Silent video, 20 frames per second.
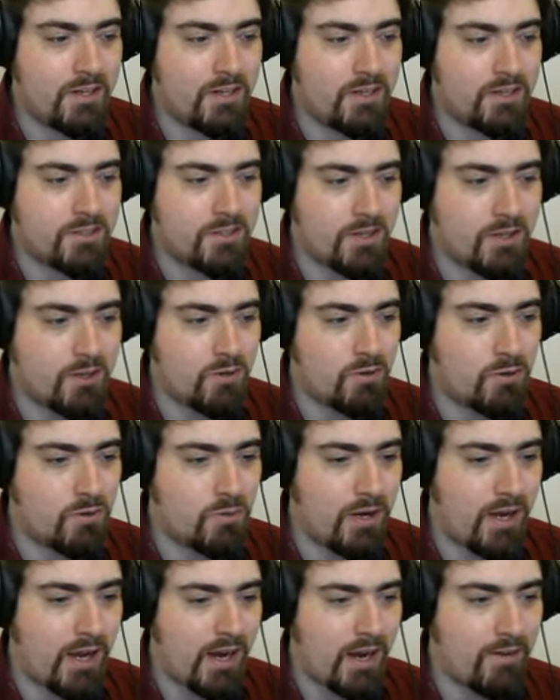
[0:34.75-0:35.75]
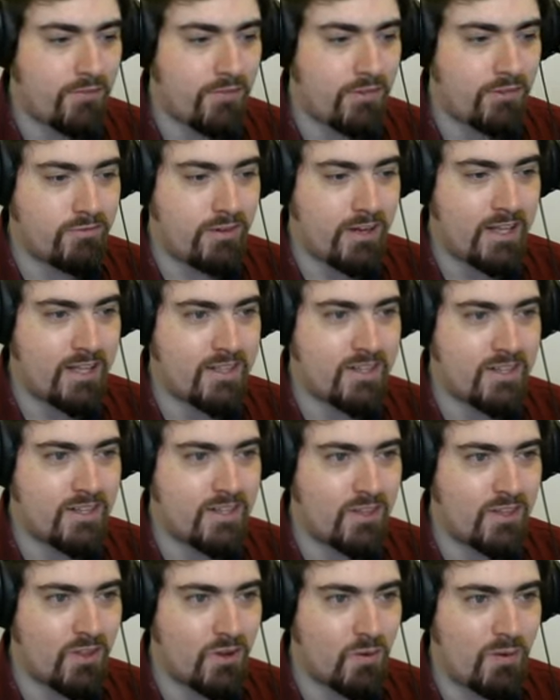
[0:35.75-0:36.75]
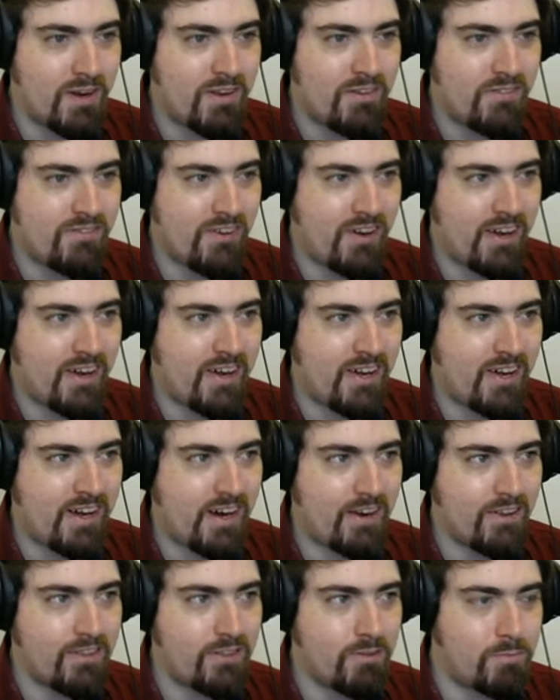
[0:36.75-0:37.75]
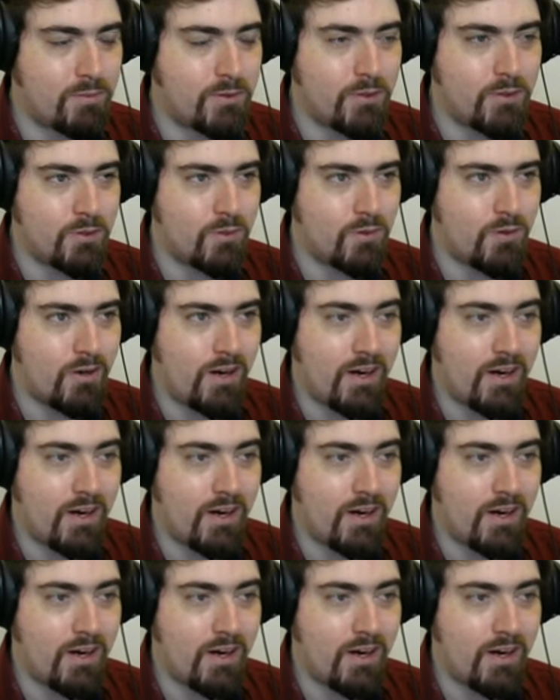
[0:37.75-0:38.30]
So we have the red, the white fire, and the blue,